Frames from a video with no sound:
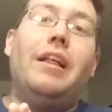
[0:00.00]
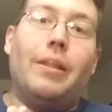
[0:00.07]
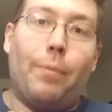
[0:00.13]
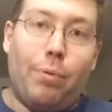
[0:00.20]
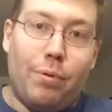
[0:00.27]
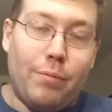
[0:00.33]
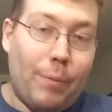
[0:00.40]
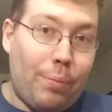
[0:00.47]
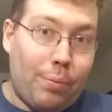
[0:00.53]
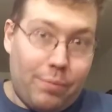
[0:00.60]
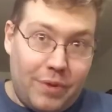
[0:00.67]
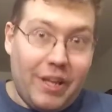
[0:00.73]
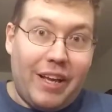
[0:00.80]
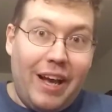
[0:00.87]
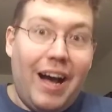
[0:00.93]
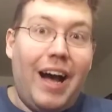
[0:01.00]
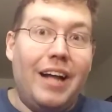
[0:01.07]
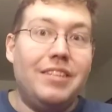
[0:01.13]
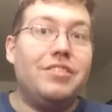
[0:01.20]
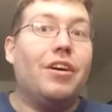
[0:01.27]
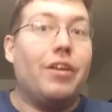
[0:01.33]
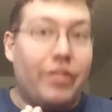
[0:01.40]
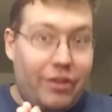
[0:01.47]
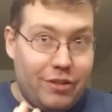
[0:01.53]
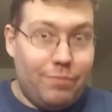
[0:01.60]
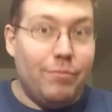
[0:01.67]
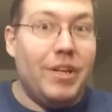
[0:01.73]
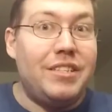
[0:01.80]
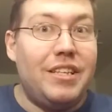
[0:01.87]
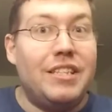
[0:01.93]
The cons are
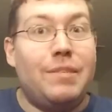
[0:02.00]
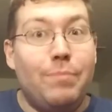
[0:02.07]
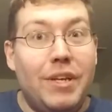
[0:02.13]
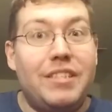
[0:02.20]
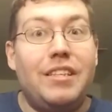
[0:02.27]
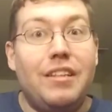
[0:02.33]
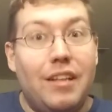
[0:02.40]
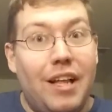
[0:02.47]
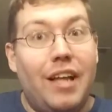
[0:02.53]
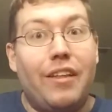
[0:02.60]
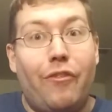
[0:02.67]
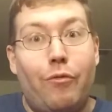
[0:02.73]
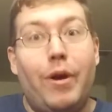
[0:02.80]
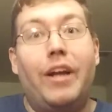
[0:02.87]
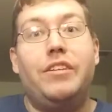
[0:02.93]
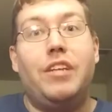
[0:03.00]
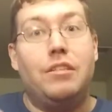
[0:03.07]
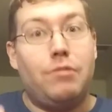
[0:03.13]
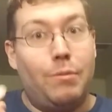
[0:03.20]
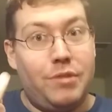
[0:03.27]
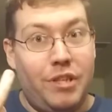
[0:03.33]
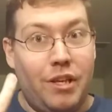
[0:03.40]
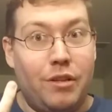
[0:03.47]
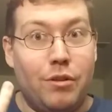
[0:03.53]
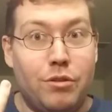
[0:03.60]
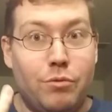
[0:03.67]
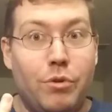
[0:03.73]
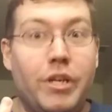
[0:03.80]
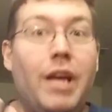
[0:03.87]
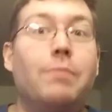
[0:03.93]
it's missing a lot of the franchise represented in those
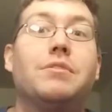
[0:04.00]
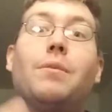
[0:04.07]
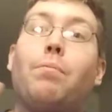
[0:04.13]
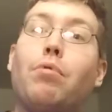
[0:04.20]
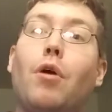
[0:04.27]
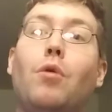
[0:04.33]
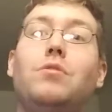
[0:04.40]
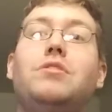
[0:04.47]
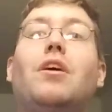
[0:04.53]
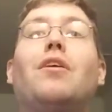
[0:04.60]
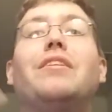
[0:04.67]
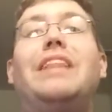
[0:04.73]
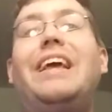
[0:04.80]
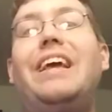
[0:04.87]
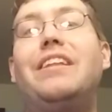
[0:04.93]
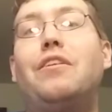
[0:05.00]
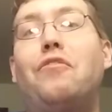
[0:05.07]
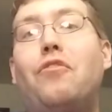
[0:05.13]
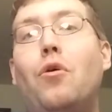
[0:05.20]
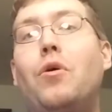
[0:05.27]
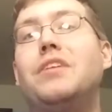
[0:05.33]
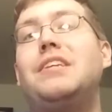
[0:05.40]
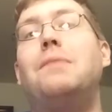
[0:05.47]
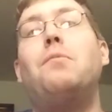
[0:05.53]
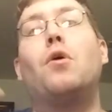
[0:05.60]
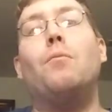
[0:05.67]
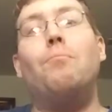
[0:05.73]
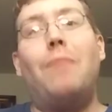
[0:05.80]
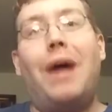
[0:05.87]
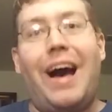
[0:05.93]
three games. The pros are they get to focus on more
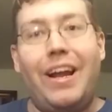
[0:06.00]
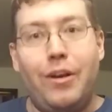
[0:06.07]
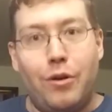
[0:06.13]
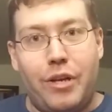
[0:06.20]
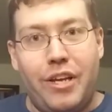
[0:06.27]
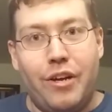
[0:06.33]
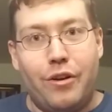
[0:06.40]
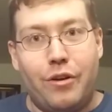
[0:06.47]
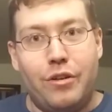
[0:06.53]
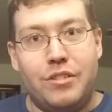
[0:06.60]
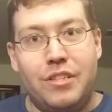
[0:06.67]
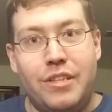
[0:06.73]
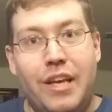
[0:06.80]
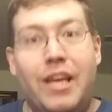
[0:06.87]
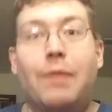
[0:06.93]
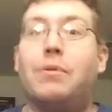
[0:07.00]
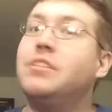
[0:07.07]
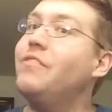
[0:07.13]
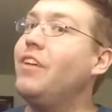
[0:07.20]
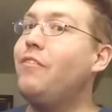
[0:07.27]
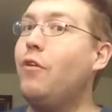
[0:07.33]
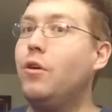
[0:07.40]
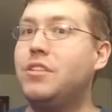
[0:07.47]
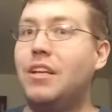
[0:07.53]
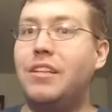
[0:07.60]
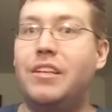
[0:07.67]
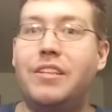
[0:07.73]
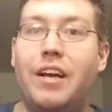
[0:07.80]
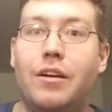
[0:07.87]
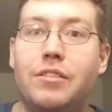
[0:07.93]
minor characters in that game. Because if they focus on the
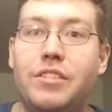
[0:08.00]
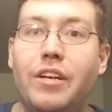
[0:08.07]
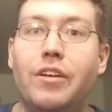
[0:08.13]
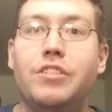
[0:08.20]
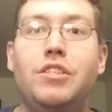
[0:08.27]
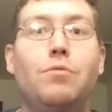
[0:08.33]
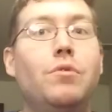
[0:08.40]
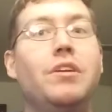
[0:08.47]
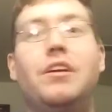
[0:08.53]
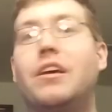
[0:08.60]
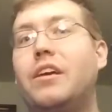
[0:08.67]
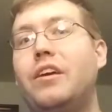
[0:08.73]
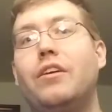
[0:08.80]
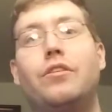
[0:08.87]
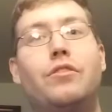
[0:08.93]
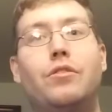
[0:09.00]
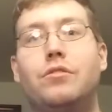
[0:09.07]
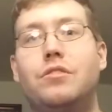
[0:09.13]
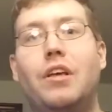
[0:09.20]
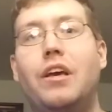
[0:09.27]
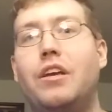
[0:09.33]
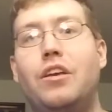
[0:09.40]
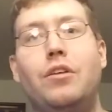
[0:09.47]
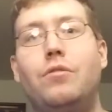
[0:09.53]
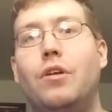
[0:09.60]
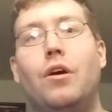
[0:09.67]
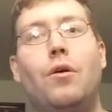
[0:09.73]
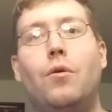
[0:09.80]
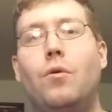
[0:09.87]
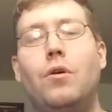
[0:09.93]
entire series, you wouldn't get characters like, you
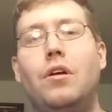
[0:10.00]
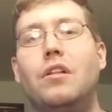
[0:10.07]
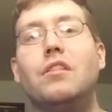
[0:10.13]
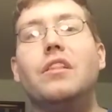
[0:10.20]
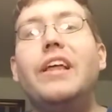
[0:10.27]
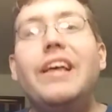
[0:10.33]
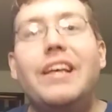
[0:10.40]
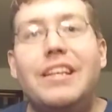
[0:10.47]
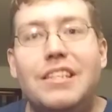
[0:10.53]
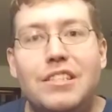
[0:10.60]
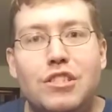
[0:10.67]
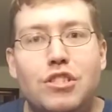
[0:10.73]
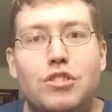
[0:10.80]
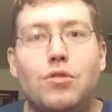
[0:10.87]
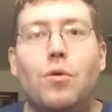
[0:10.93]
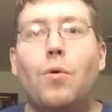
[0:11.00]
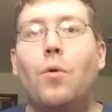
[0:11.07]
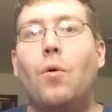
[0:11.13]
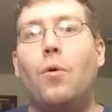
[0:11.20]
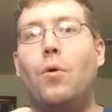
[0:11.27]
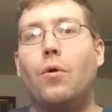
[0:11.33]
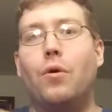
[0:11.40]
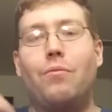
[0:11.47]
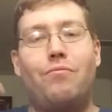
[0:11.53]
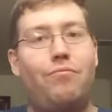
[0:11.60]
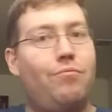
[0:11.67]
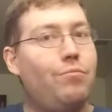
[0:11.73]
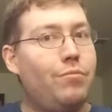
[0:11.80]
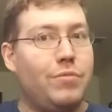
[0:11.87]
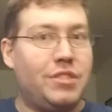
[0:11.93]
know, Liz or
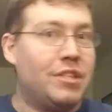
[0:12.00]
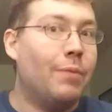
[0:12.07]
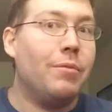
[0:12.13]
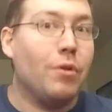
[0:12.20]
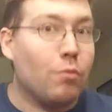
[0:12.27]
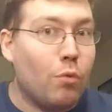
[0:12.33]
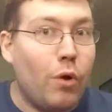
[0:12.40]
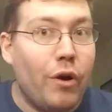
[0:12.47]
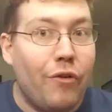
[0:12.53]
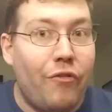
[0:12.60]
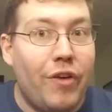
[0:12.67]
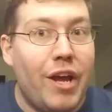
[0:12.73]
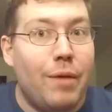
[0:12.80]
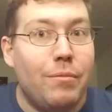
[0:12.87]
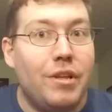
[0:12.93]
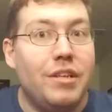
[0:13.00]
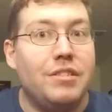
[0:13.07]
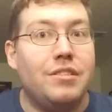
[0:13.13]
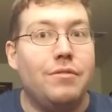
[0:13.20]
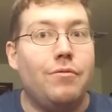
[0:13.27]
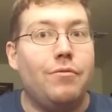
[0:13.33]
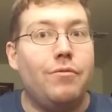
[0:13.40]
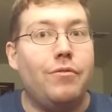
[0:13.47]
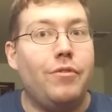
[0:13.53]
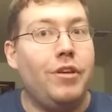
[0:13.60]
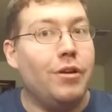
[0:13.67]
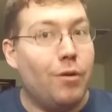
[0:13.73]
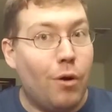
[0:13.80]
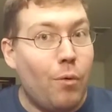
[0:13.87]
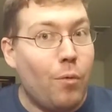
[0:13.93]
some of the royal families in,
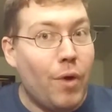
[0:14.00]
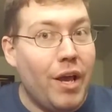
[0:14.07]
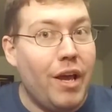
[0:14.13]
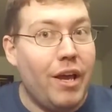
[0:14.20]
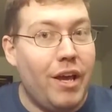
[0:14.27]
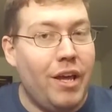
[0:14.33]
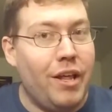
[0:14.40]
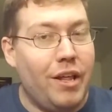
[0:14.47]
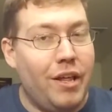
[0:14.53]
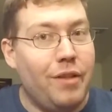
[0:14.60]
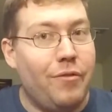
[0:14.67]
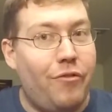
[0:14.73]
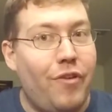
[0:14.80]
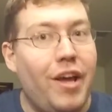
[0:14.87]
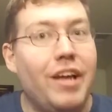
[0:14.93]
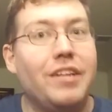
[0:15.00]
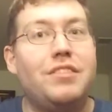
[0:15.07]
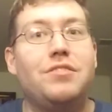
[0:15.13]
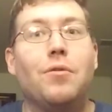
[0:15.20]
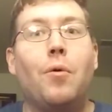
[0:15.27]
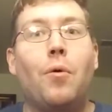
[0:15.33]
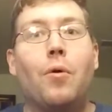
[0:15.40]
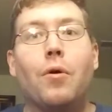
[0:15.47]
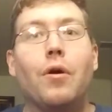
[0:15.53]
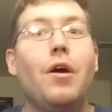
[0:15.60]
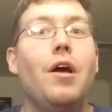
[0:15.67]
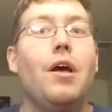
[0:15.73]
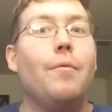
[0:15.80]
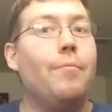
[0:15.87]
you know, in Fates or...